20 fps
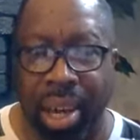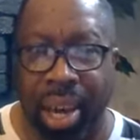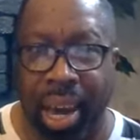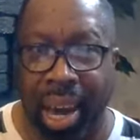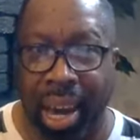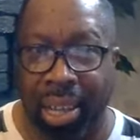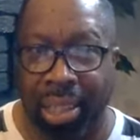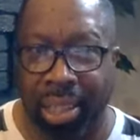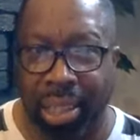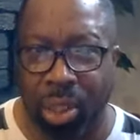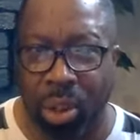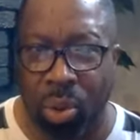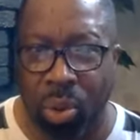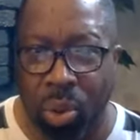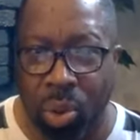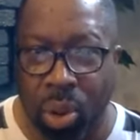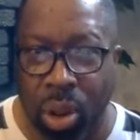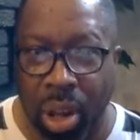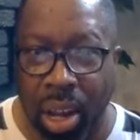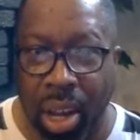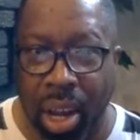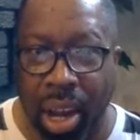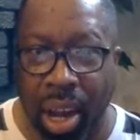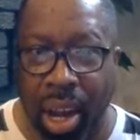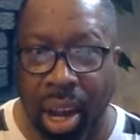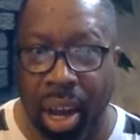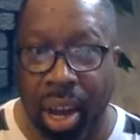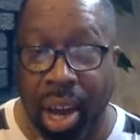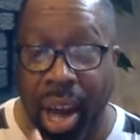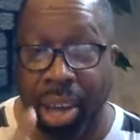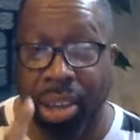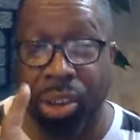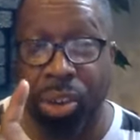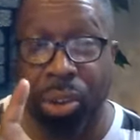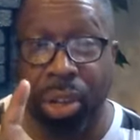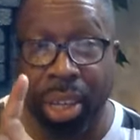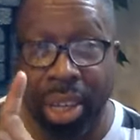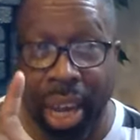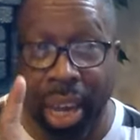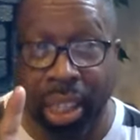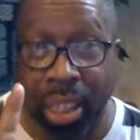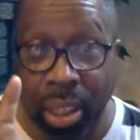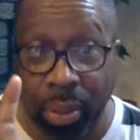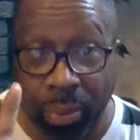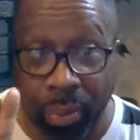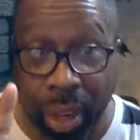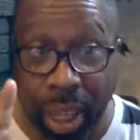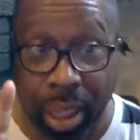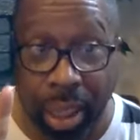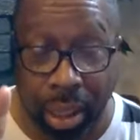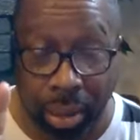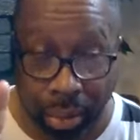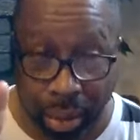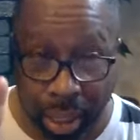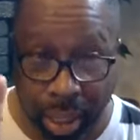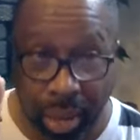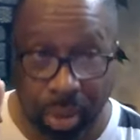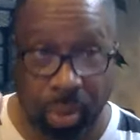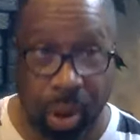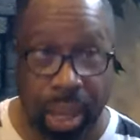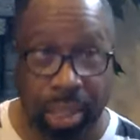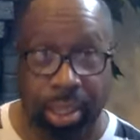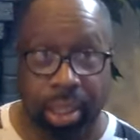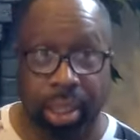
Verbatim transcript: and so uh, your next victory watch